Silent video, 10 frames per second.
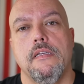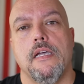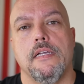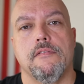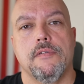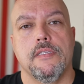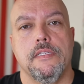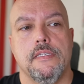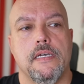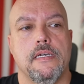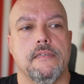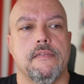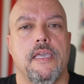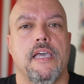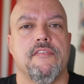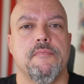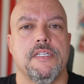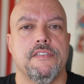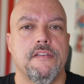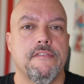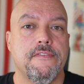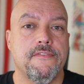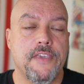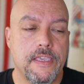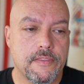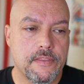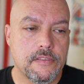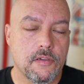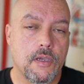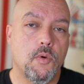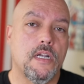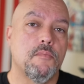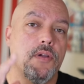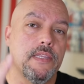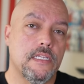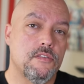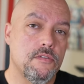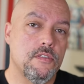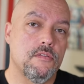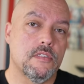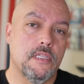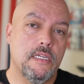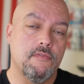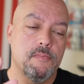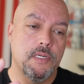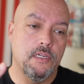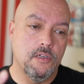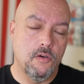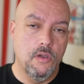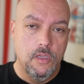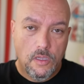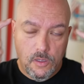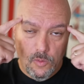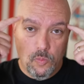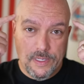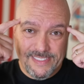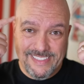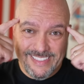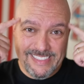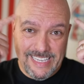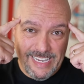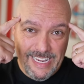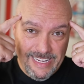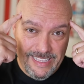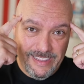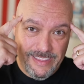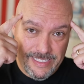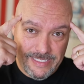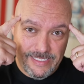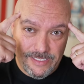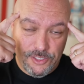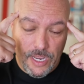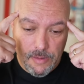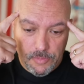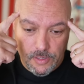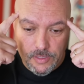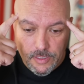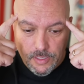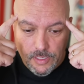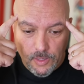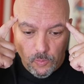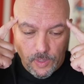I don't really uh, have much faith. So I wanted to bring that to you to let everybody know what's inside this chamber and